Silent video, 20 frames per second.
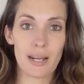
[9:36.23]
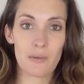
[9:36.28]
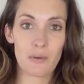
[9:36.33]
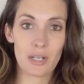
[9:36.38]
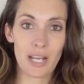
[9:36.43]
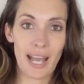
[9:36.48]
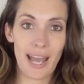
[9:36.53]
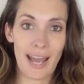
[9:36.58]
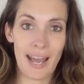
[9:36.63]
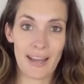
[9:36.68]
that I
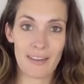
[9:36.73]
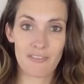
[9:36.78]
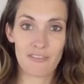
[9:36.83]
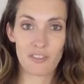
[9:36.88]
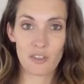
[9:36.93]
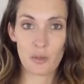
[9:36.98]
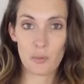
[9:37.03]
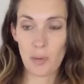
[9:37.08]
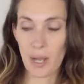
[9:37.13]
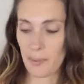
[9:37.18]
want to add
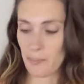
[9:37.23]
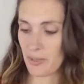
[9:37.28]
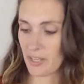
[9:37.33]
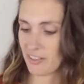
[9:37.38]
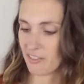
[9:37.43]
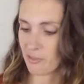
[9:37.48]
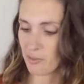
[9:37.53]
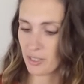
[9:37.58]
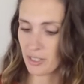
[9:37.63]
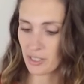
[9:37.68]
for my
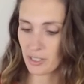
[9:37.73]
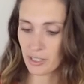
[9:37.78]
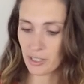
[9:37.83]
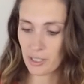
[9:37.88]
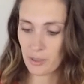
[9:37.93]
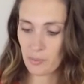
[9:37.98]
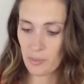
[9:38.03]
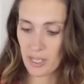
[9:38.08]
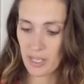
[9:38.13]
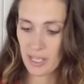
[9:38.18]
beef one are
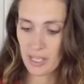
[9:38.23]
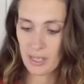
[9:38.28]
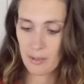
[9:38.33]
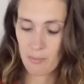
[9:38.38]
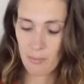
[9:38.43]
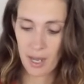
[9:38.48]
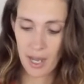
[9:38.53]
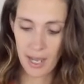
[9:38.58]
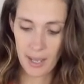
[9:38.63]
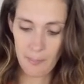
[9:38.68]
going to
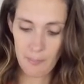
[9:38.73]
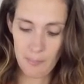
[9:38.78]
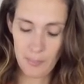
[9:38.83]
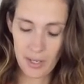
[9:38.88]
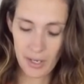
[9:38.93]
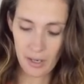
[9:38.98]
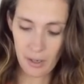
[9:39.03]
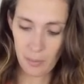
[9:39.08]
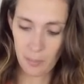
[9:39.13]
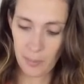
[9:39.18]
be my
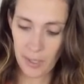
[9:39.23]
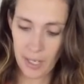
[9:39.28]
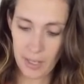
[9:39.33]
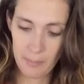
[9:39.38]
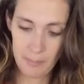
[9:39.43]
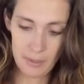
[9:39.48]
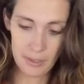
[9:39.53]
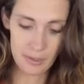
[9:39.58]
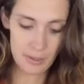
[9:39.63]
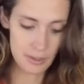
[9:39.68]
bell
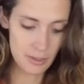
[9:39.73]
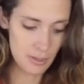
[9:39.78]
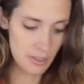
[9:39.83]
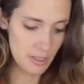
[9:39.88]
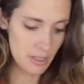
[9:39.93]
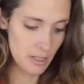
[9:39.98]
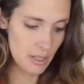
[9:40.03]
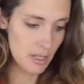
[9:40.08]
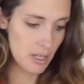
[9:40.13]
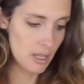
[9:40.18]

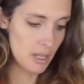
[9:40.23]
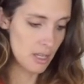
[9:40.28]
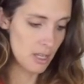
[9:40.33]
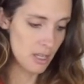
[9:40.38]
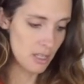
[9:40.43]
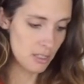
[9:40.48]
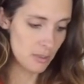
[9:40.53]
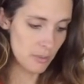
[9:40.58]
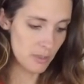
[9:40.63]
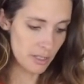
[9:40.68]
peppers.
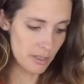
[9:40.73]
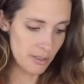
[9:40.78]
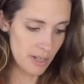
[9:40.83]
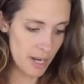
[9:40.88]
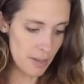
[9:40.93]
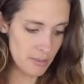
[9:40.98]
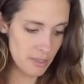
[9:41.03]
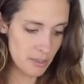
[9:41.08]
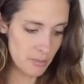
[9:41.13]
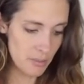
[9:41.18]
I'm going to
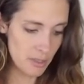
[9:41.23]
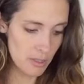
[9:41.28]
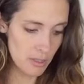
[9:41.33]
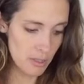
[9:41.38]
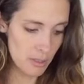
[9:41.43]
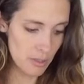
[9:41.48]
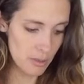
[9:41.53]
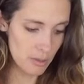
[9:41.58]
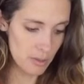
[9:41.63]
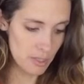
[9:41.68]
grab some of
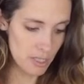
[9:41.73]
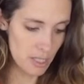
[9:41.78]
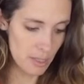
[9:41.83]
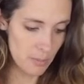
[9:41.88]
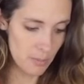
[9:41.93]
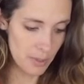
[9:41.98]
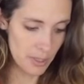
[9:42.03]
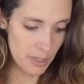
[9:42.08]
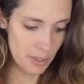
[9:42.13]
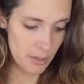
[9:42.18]
those
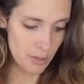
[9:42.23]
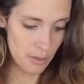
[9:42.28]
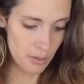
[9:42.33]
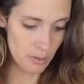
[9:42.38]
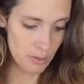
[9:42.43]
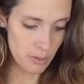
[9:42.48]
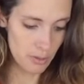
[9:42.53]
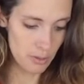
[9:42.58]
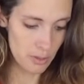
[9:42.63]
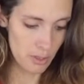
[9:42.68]
and put
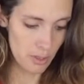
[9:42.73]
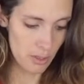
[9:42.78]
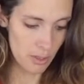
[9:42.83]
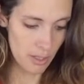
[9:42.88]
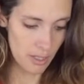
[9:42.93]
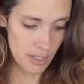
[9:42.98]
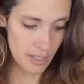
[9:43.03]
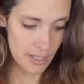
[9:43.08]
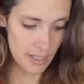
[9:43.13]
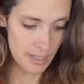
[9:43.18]
those
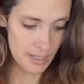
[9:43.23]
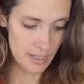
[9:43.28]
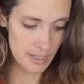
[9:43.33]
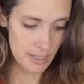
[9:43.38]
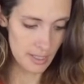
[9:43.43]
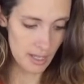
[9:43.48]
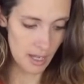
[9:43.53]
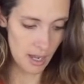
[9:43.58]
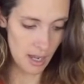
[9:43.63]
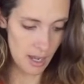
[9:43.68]
on
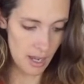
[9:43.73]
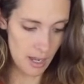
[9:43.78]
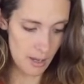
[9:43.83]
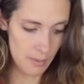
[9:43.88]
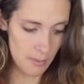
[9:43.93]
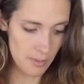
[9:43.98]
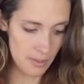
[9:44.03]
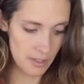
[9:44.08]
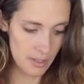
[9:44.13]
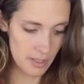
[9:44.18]

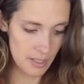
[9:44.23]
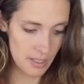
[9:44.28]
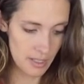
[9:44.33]
top.